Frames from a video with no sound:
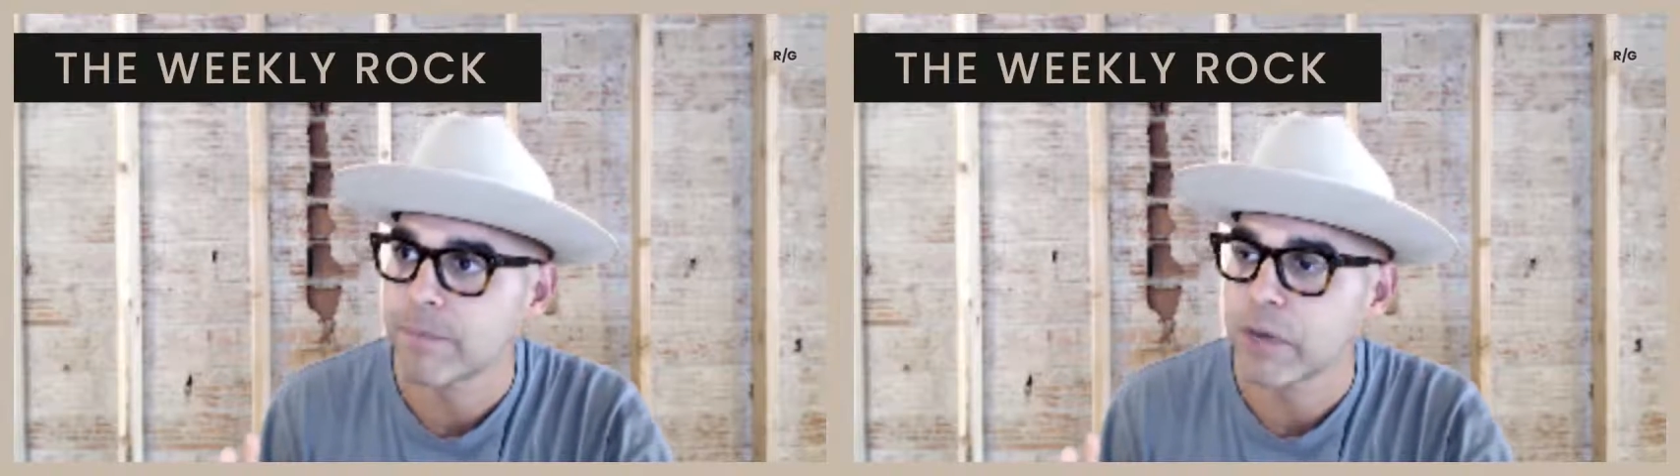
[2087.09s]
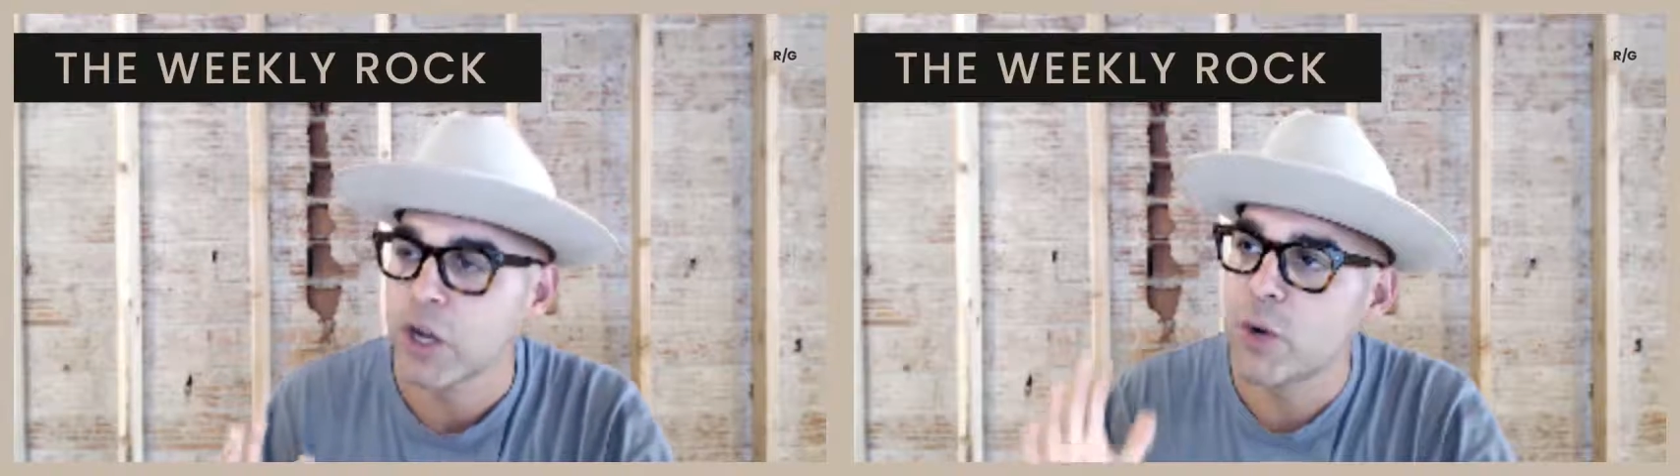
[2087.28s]

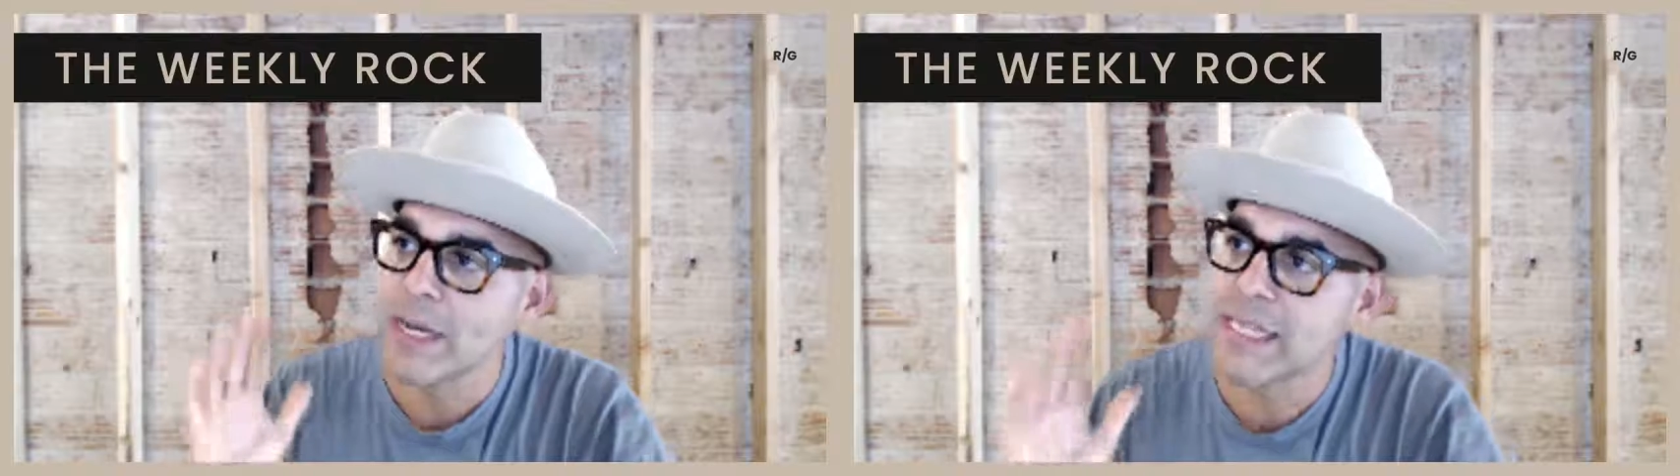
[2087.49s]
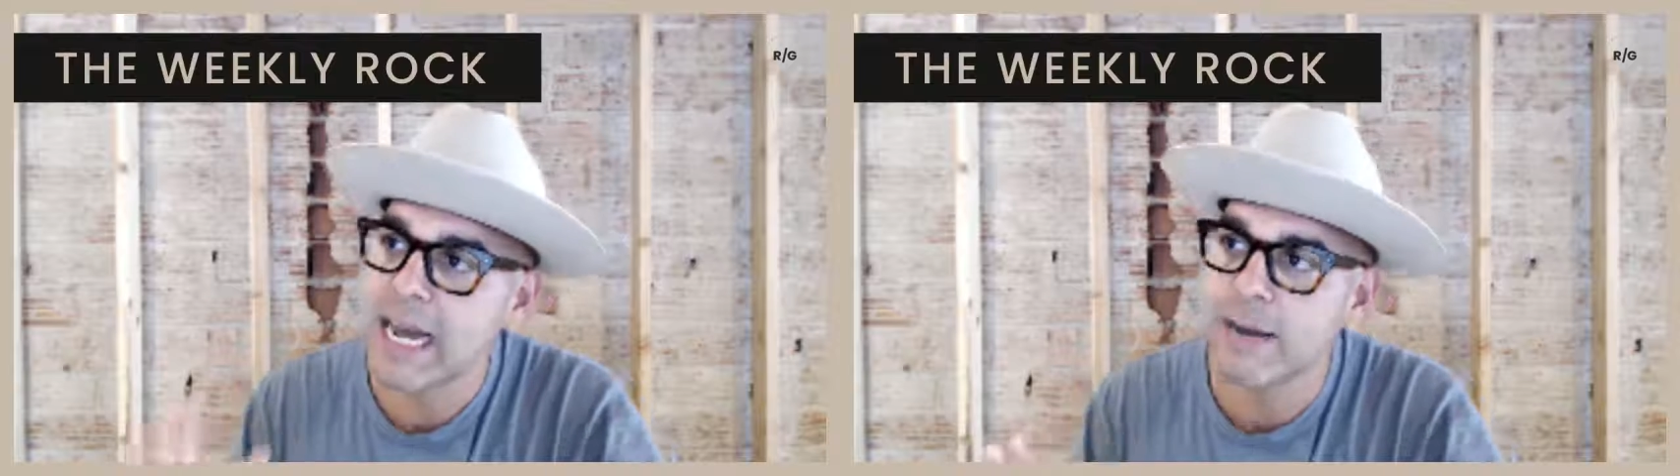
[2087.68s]
who
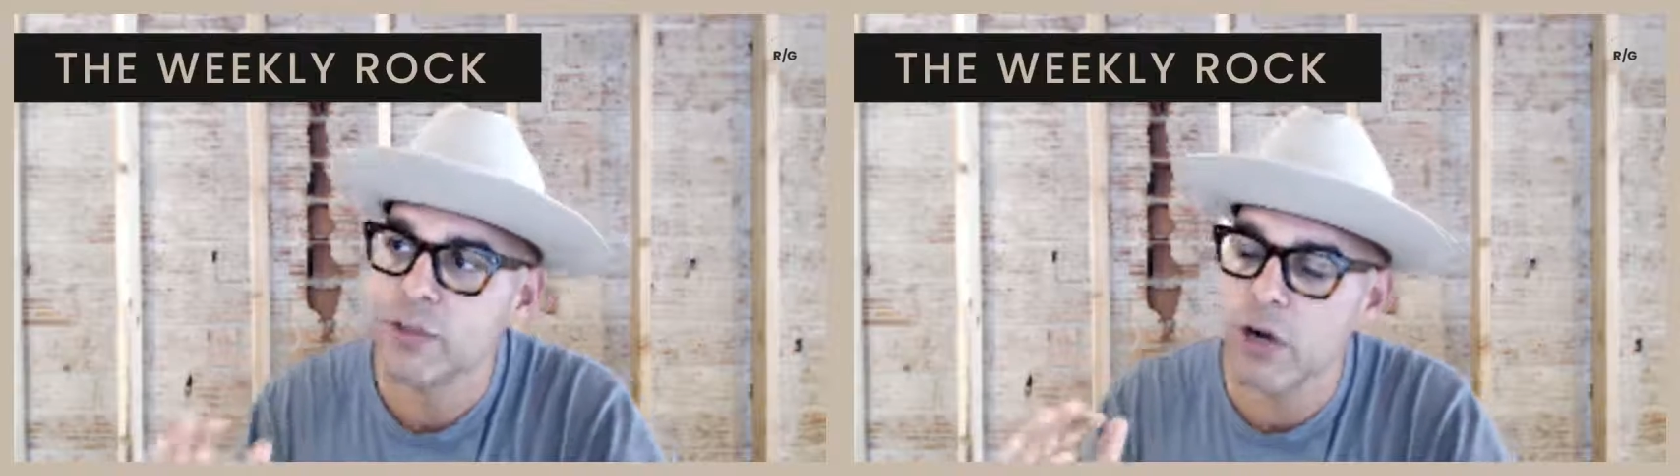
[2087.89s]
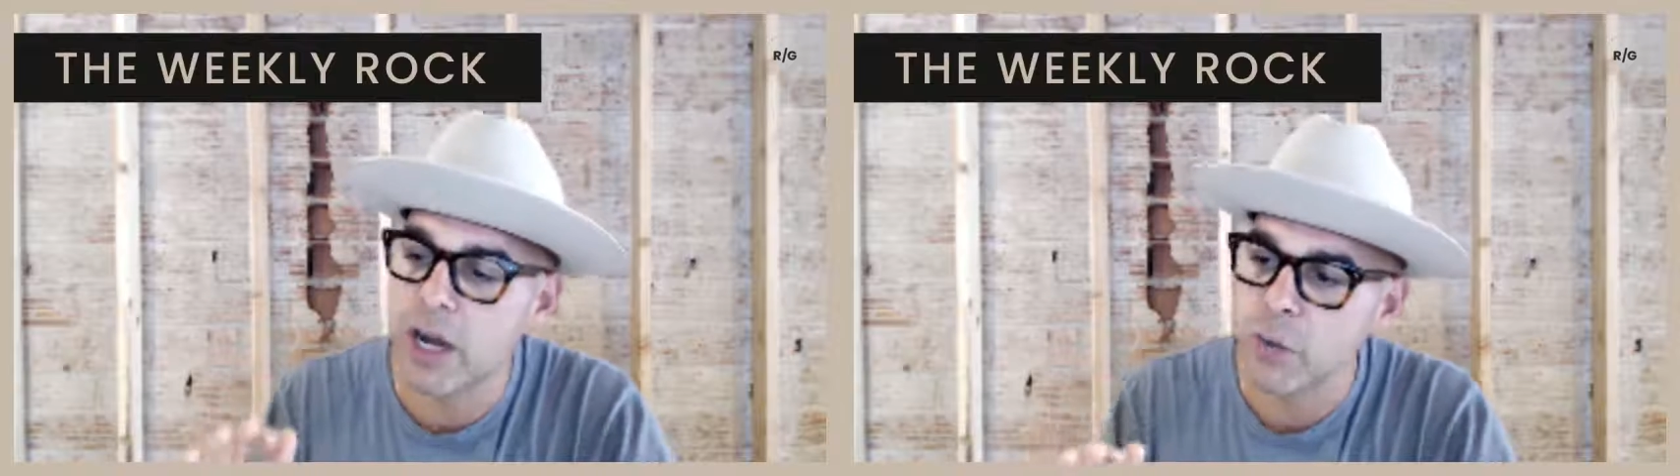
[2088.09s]
at times
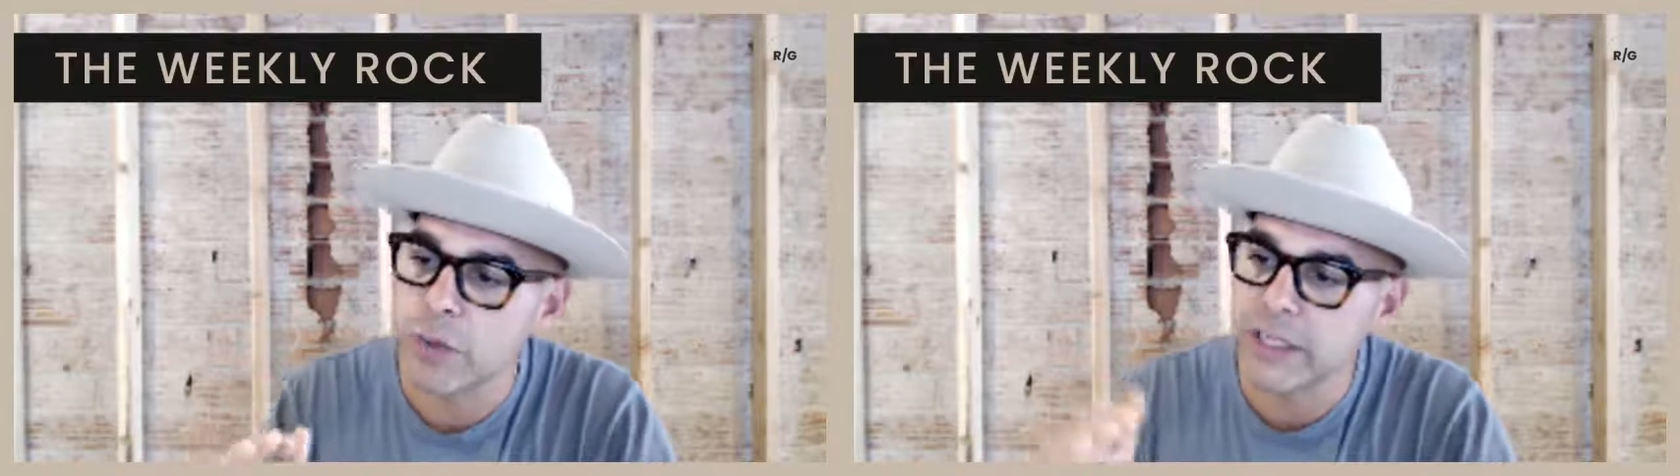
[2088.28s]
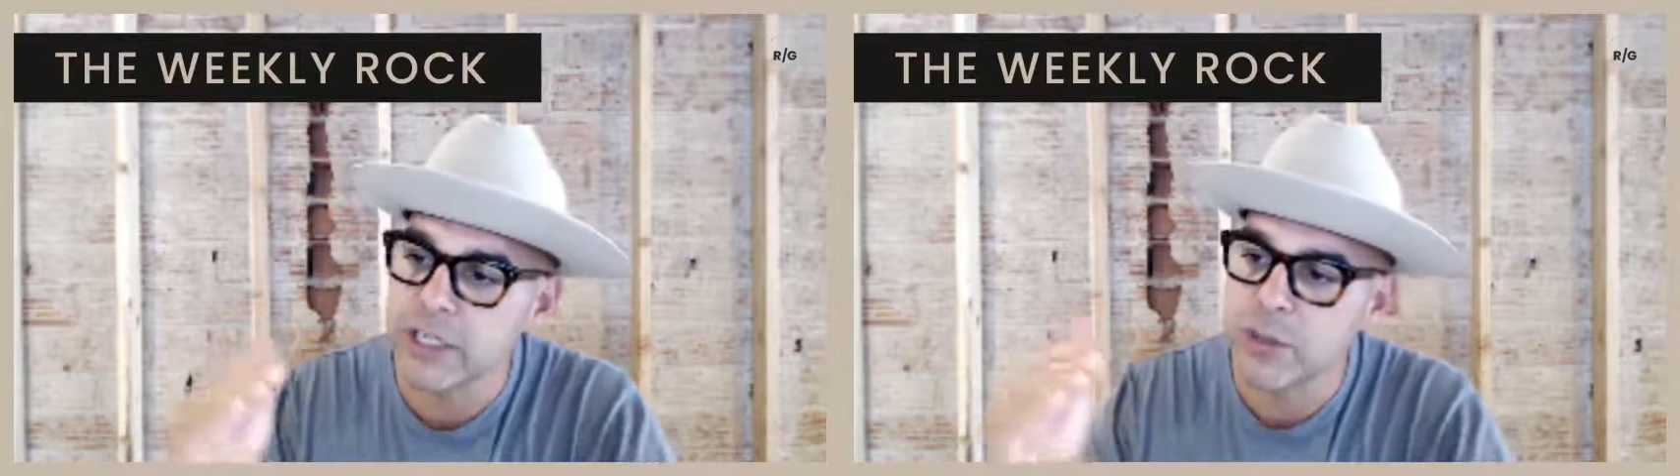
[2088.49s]
are
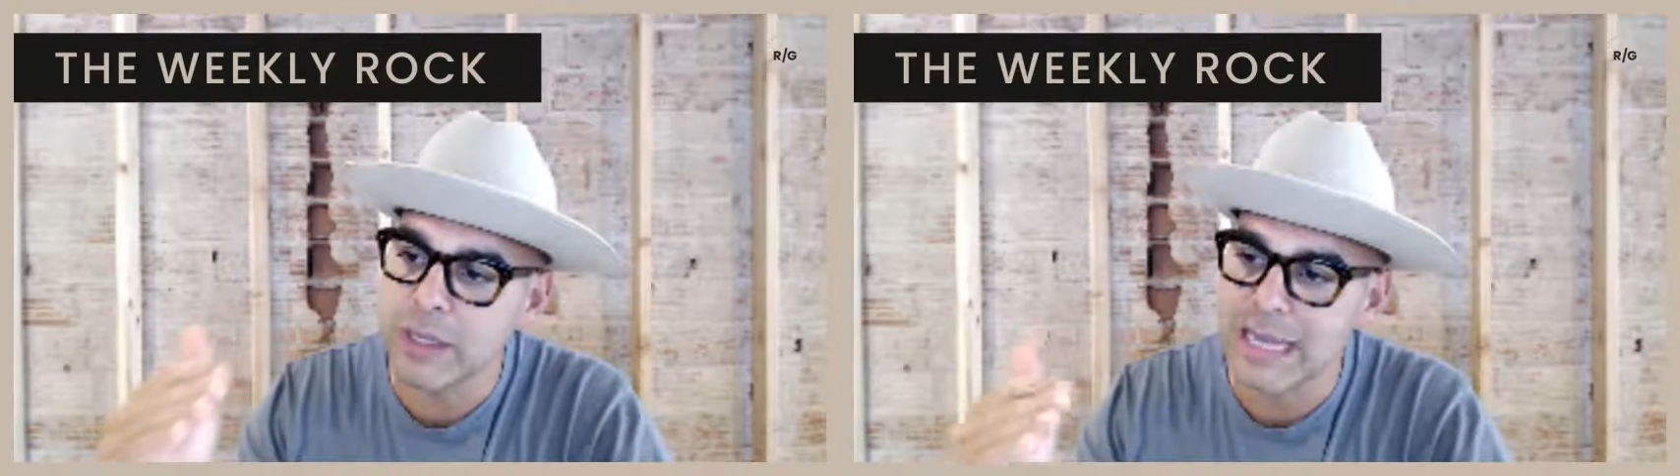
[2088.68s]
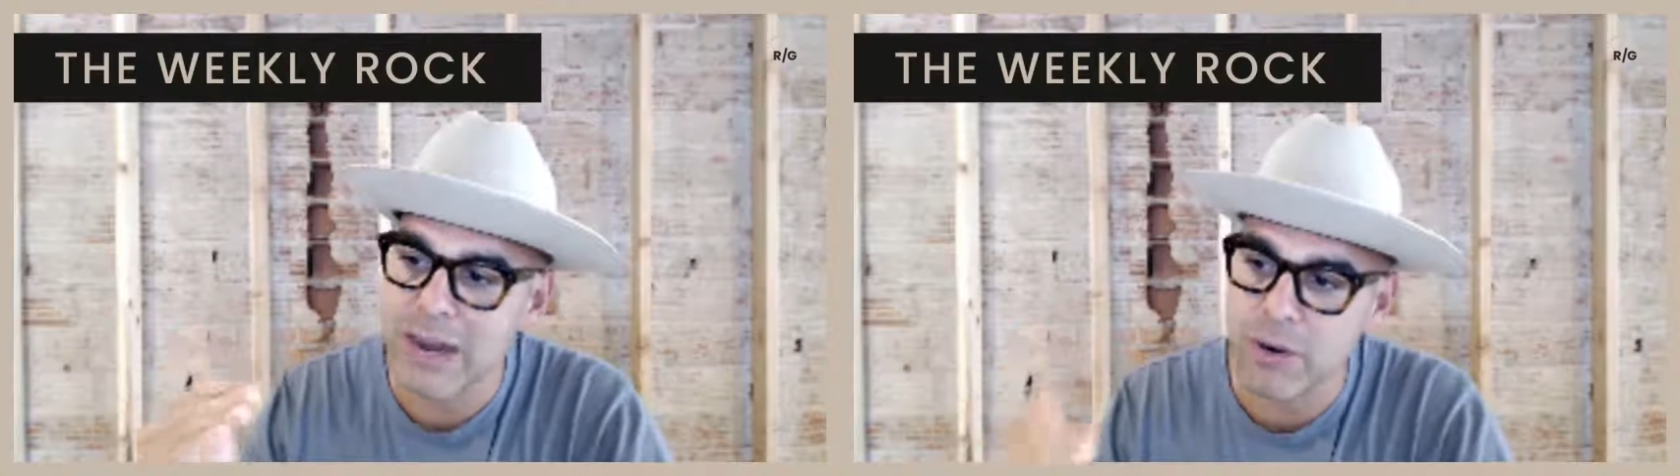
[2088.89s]
unwilling to allow